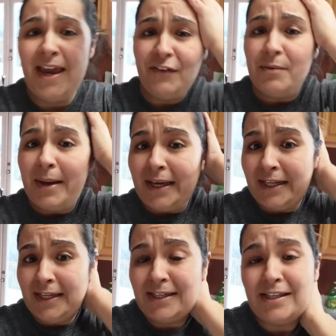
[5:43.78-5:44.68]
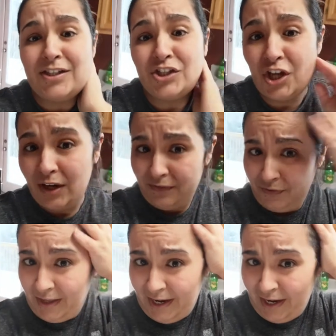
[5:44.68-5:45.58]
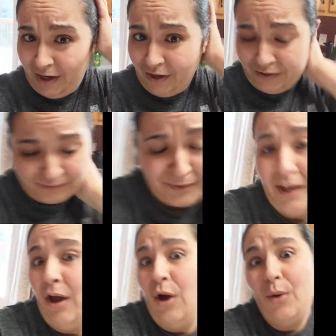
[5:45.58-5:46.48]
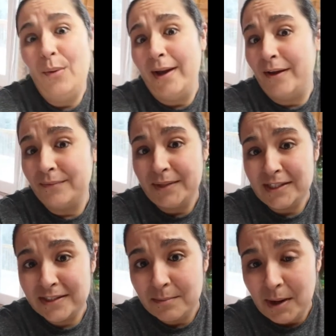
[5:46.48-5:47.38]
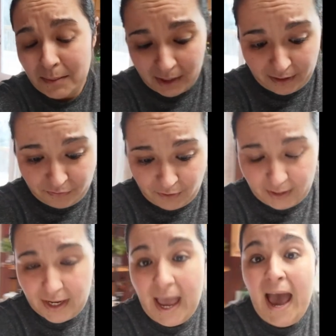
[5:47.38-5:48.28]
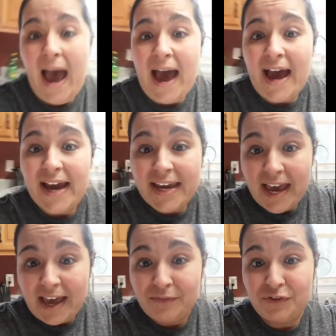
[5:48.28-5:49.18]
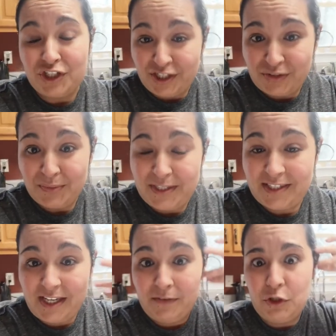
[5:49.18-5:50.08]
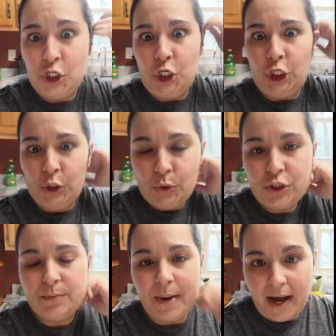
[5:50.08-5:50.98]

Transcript: Hey, everybody. Sorry for the hair. Oh, well, that's the mom life, right? I have just received a huge